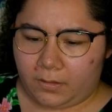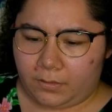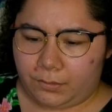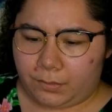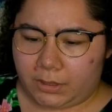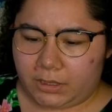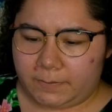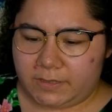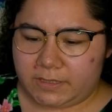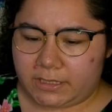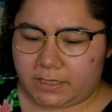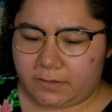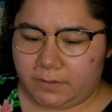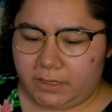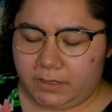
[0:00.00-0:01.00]
We're gonna be
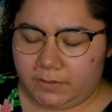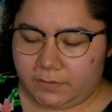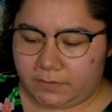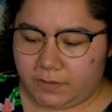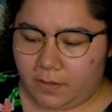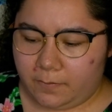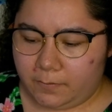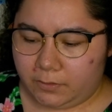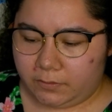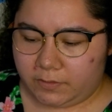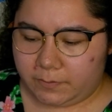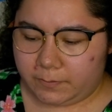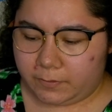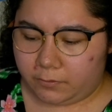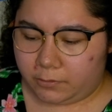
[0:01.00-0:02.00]
decorating some
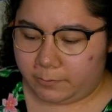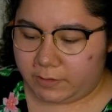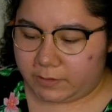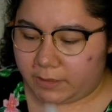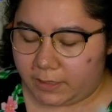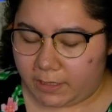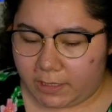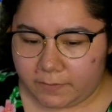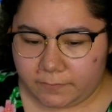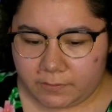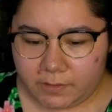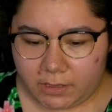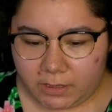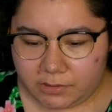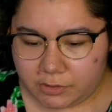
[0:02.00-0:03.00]
Christmas ornaments. I have to
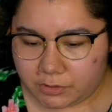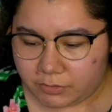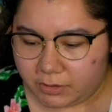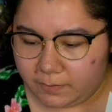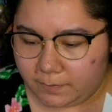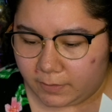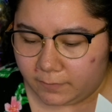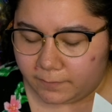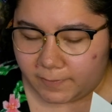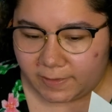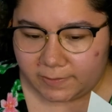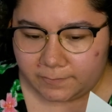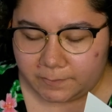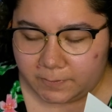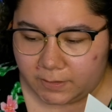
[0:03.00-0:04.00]
end stream by
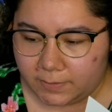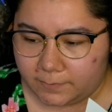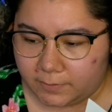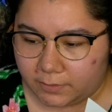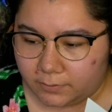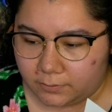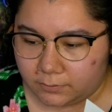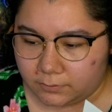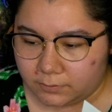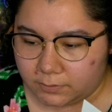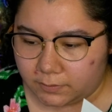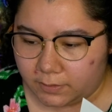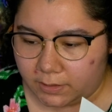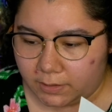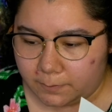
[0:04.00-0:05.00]
5 PM then.
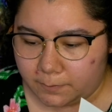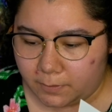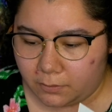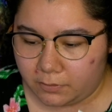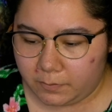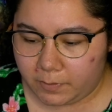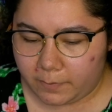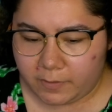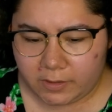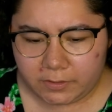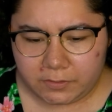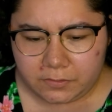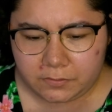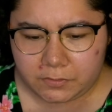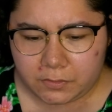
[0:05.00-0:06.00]
So I'm only probably gonna
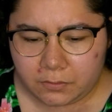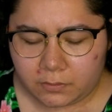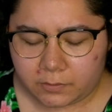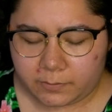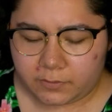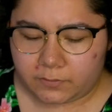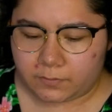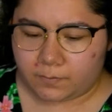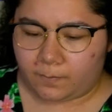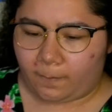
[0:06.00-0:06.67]
do 2 ornaments.